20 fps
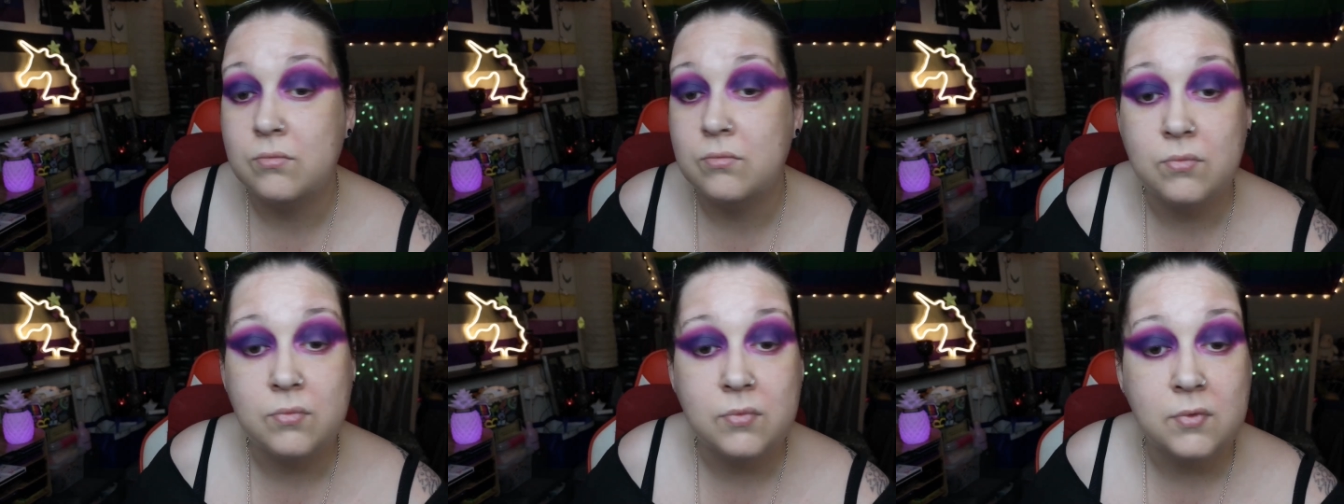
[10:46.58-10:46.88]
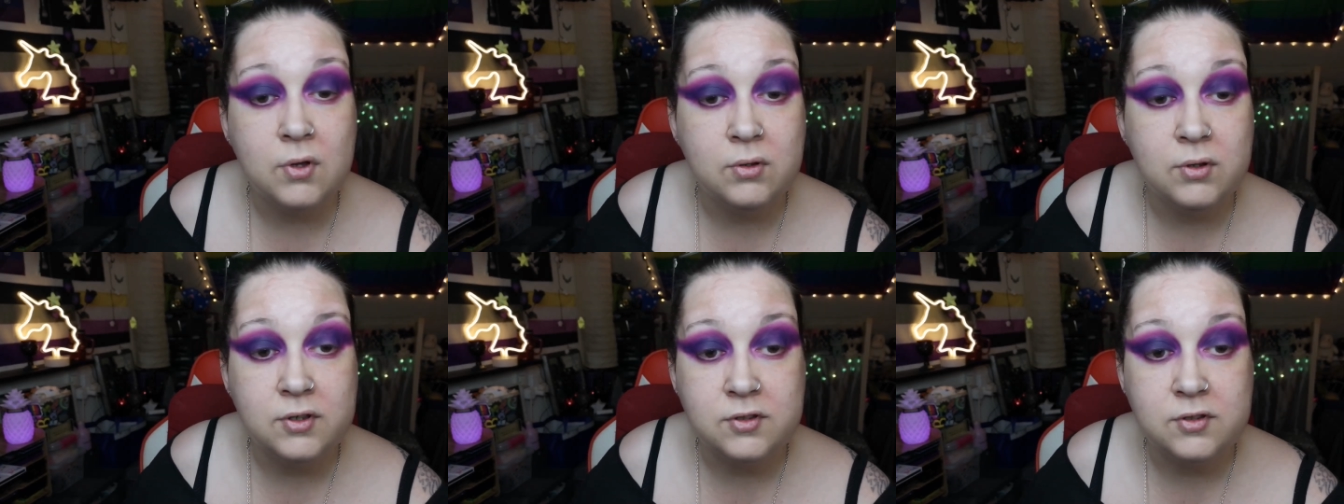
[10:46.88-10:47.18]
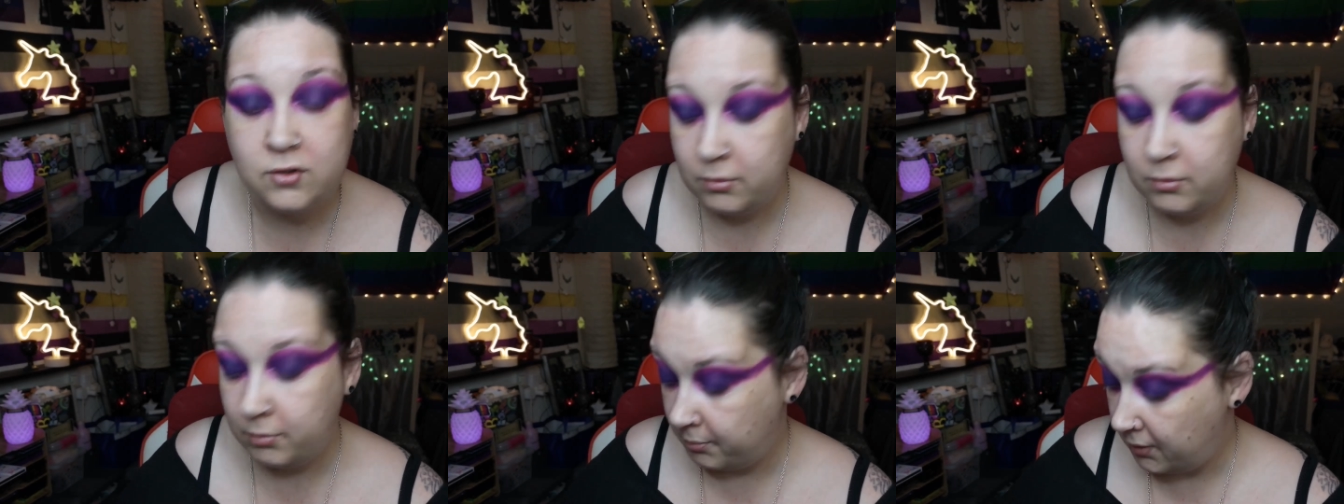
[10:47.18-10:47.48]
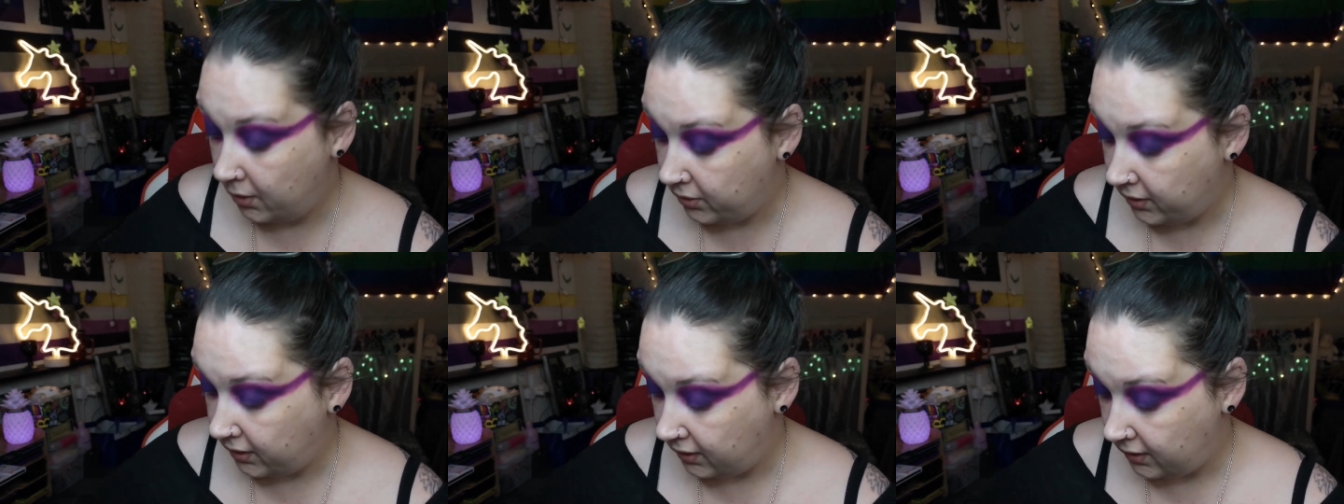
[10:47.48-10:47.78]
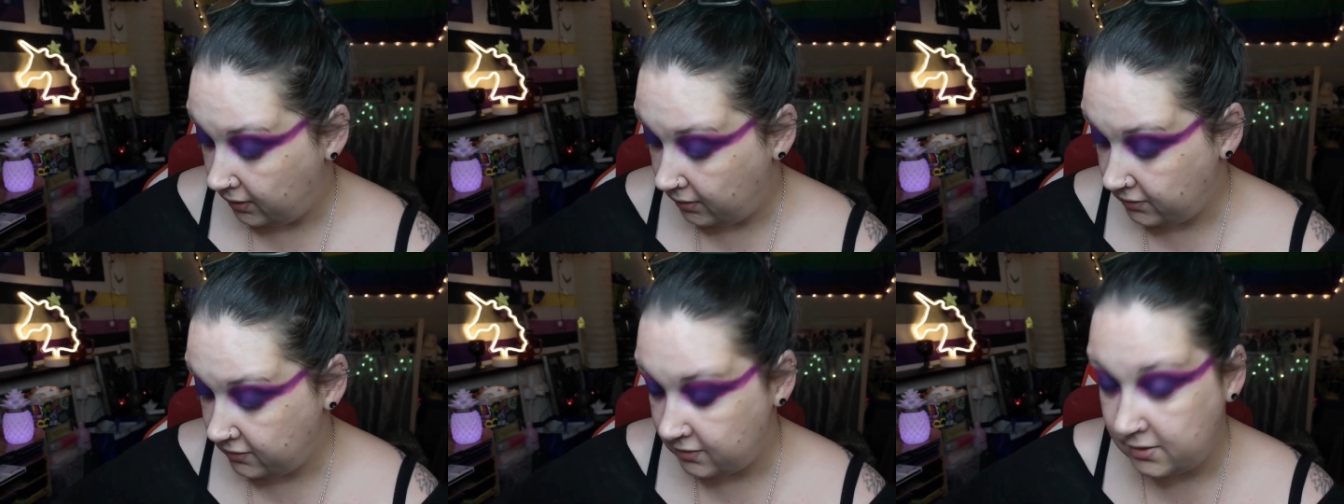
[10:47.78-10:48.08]
Oh, it's gone a bit blocky
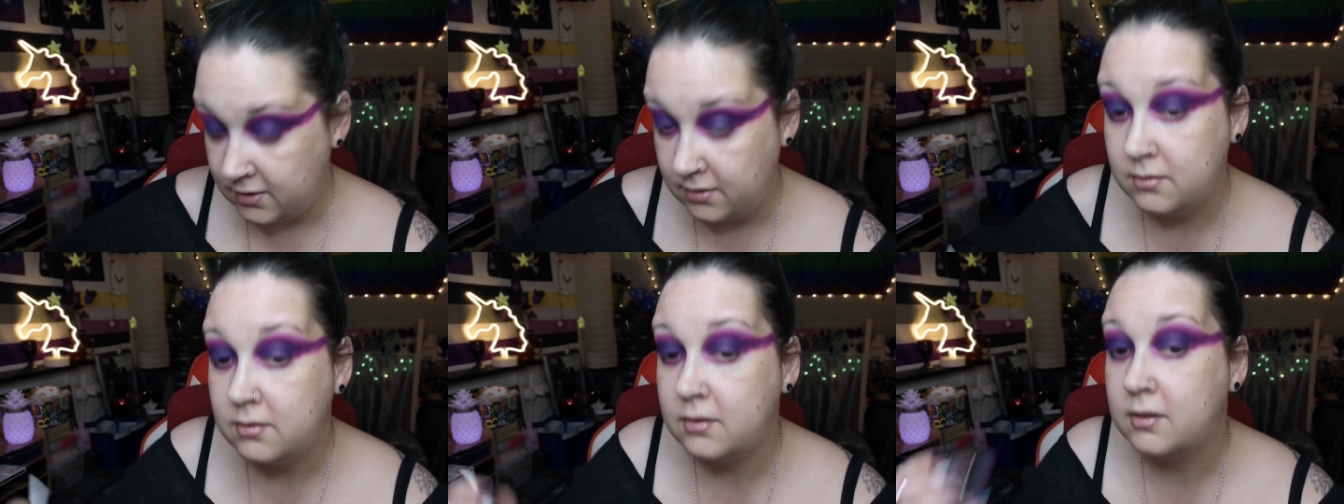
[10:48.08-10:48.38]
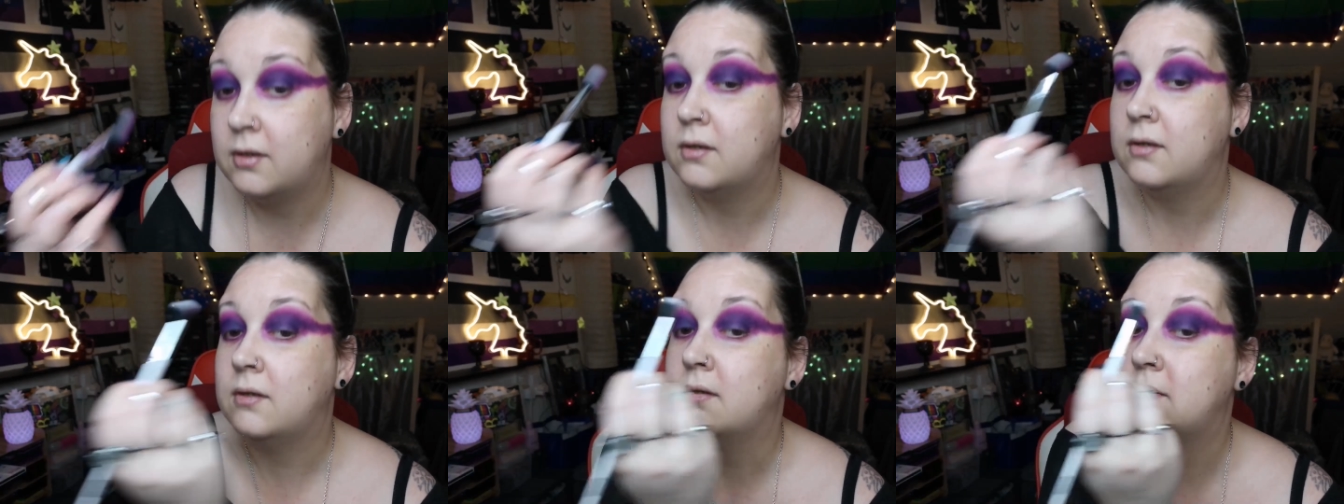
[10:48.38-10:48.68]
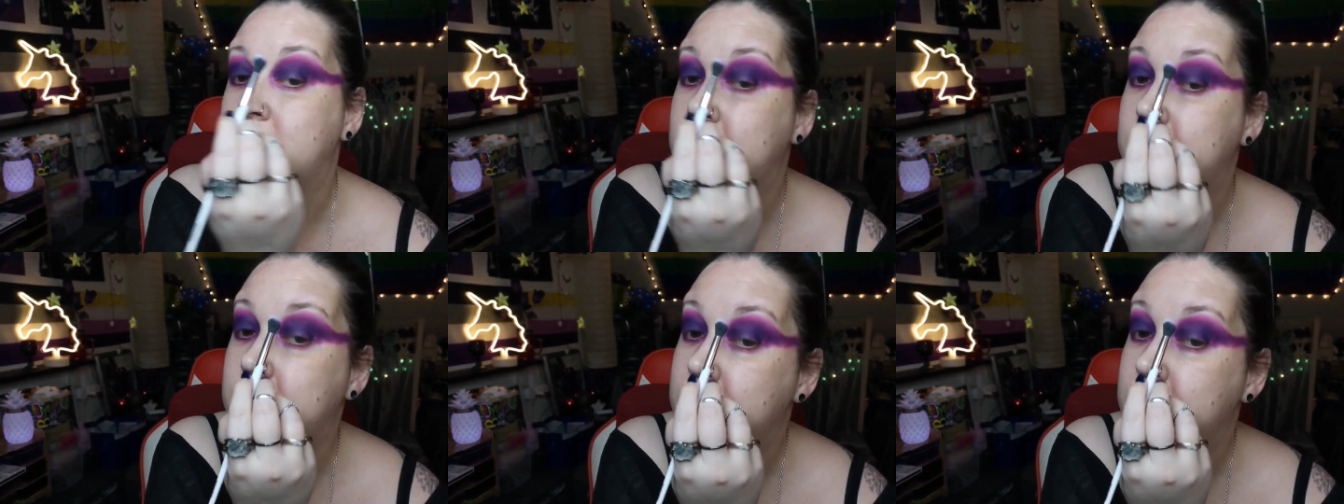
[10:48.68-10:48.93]
now, hasn't it? Okay, hold on.